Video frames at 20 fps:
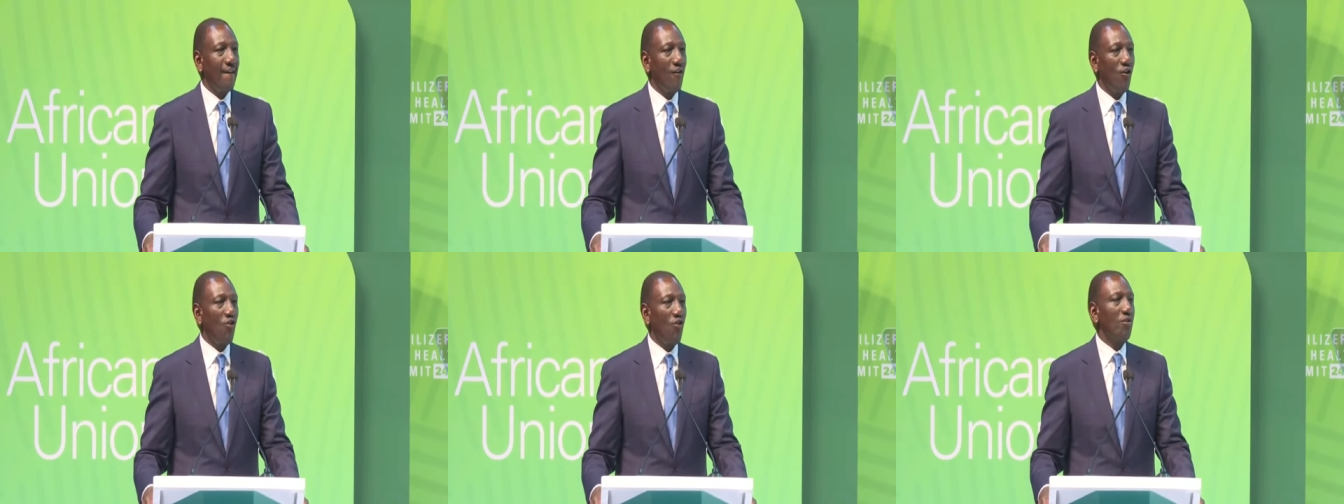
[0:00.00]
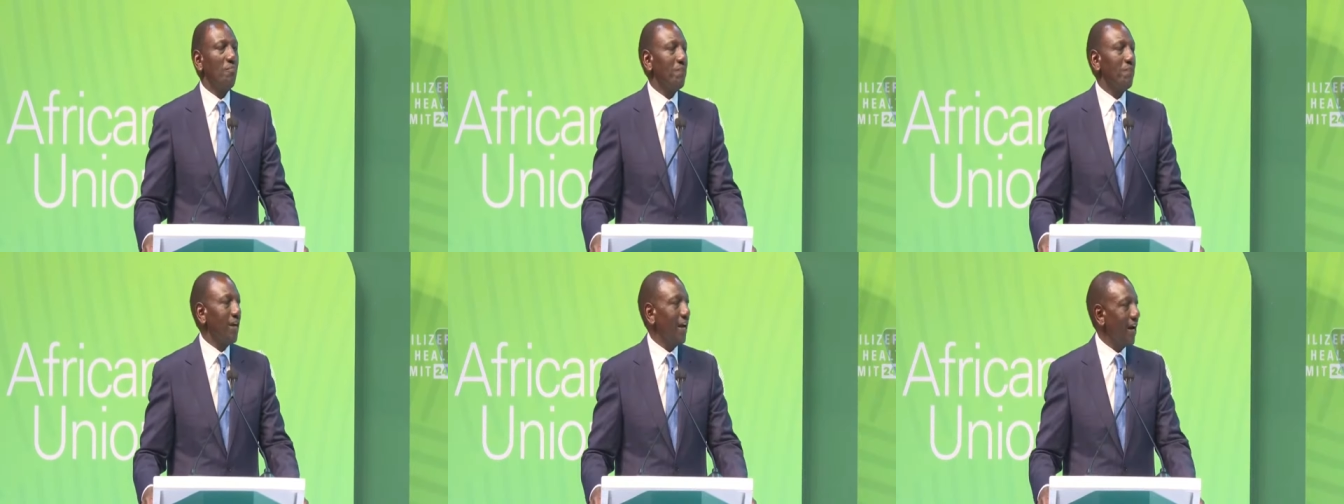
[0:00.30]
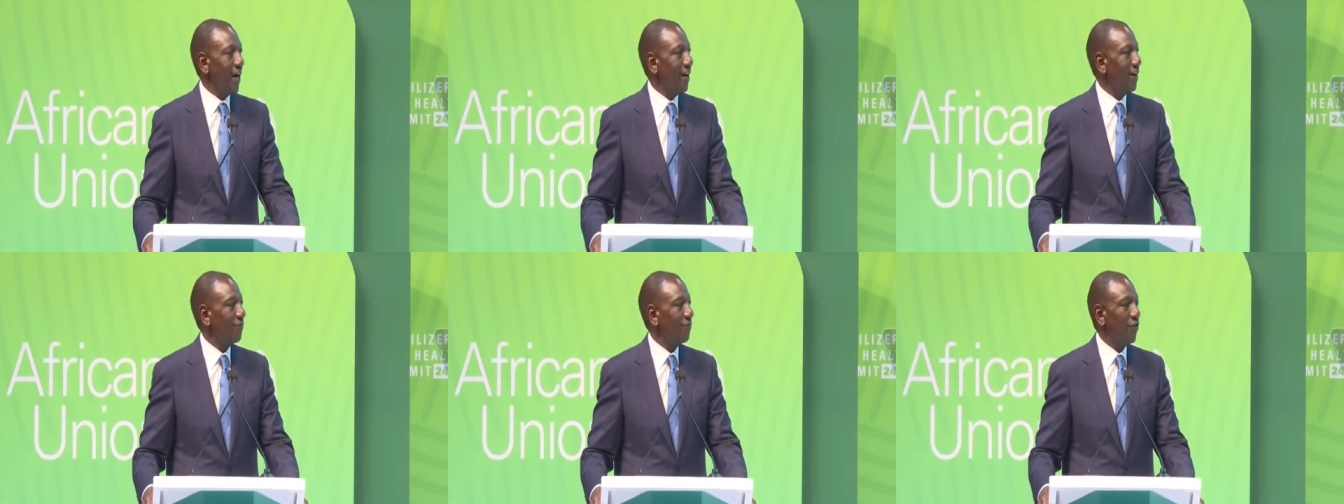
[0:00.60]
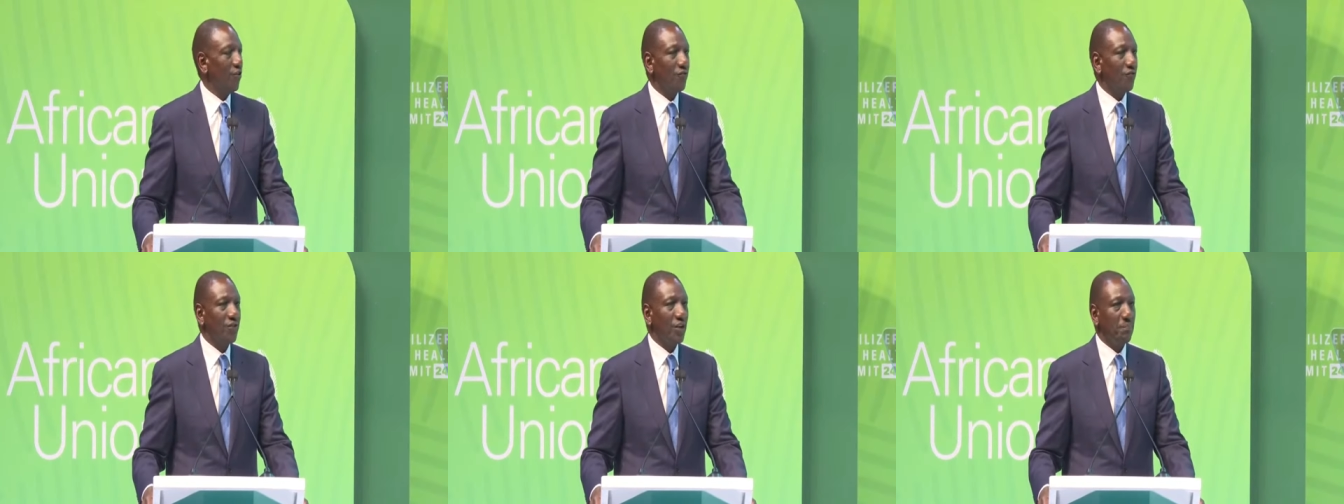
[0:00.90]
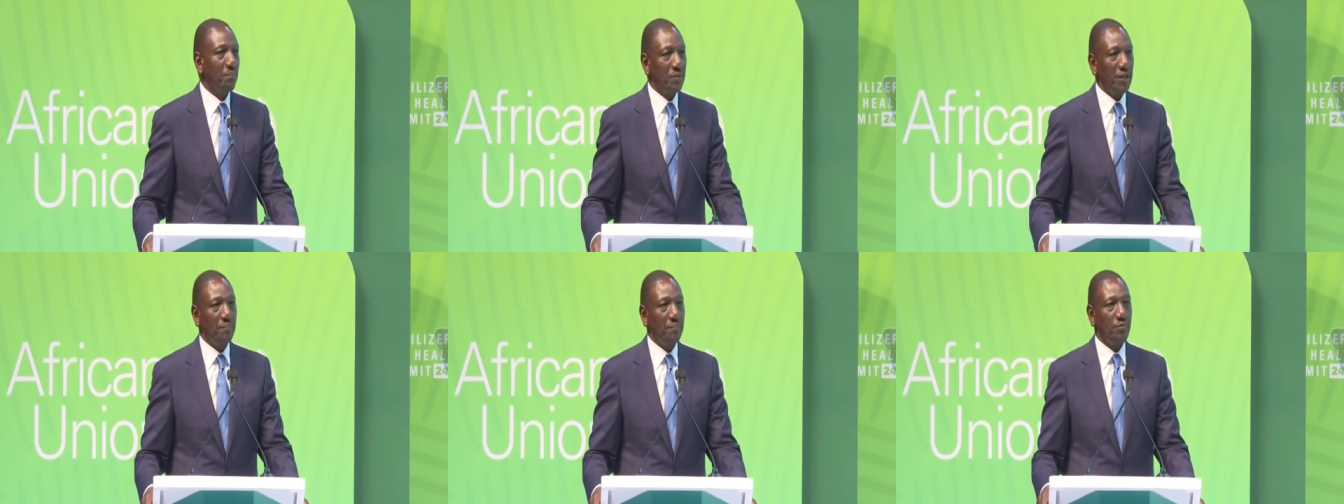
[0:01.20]
On behalf of
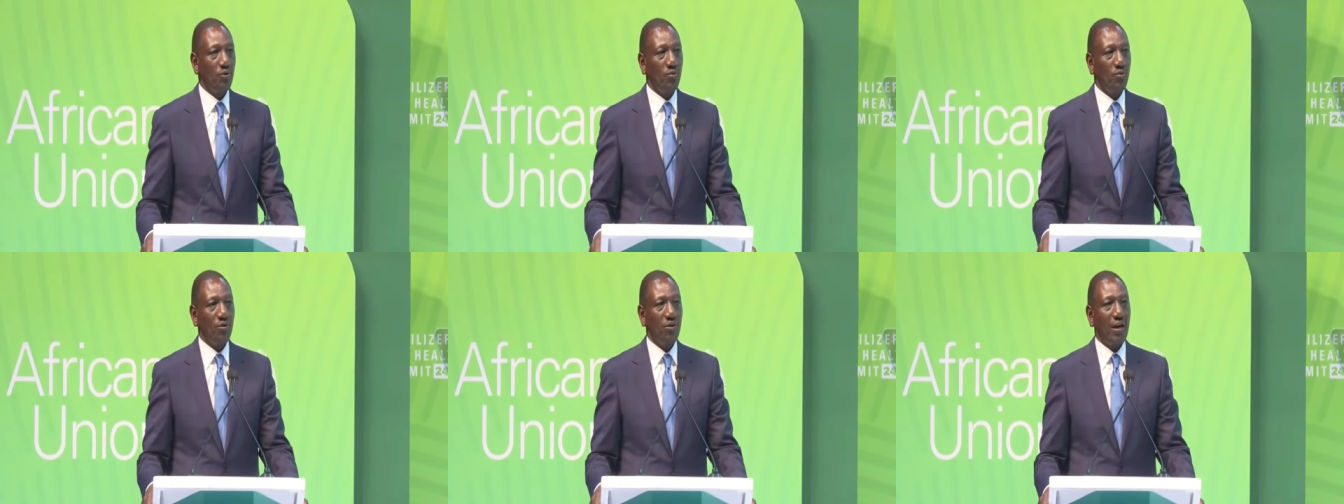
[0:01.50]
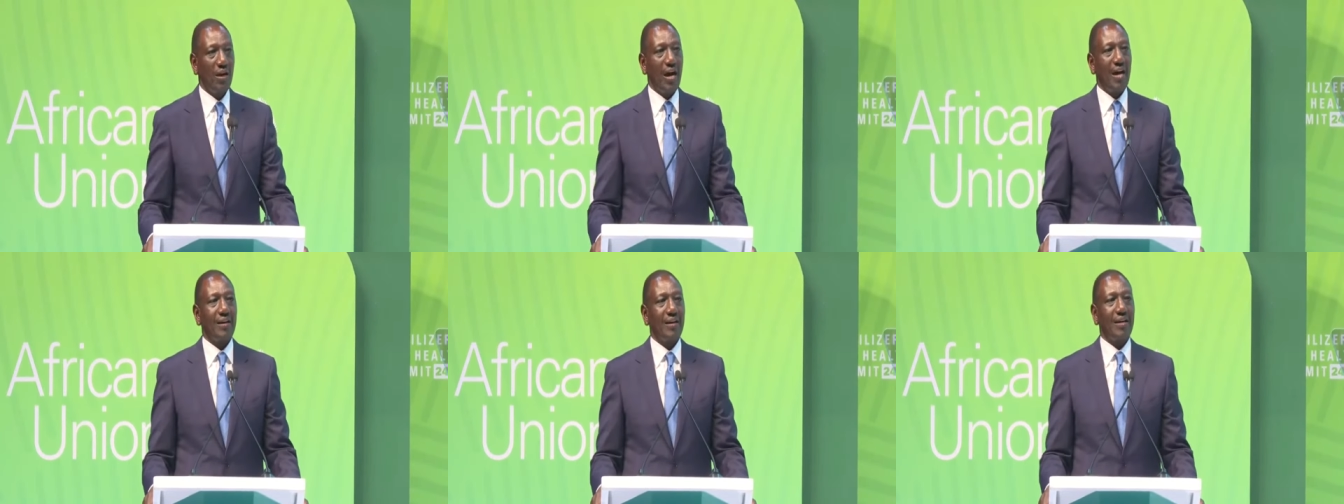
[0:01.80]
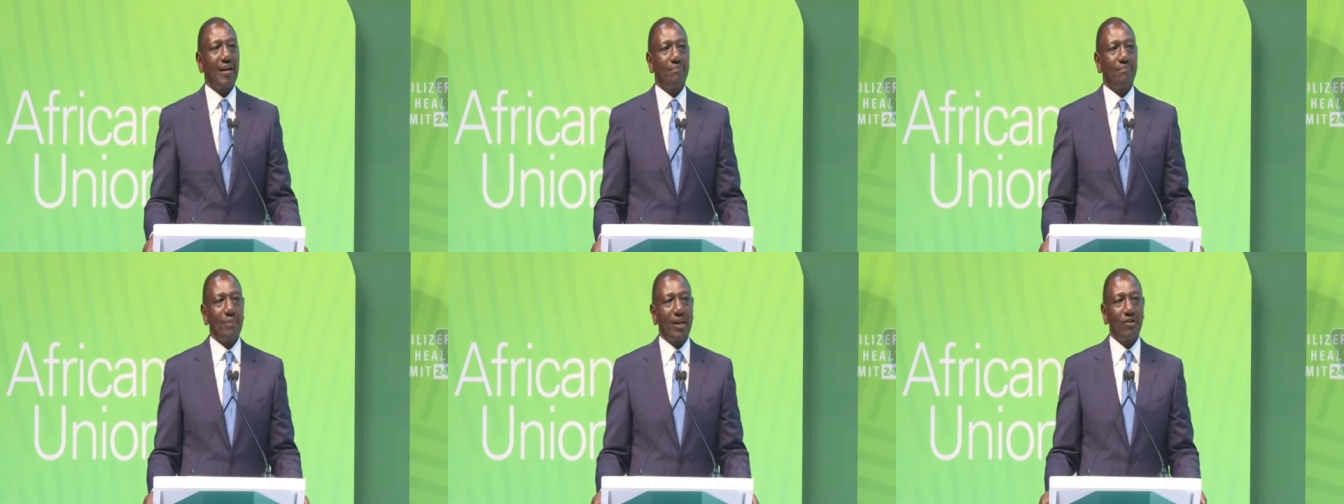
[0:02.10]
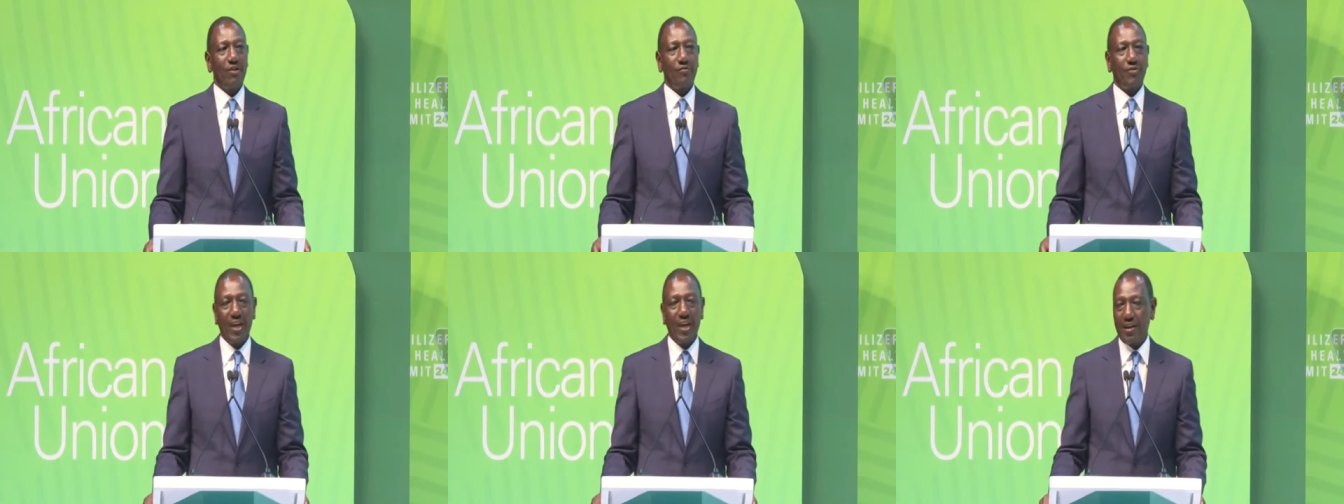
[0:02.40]
the people and government of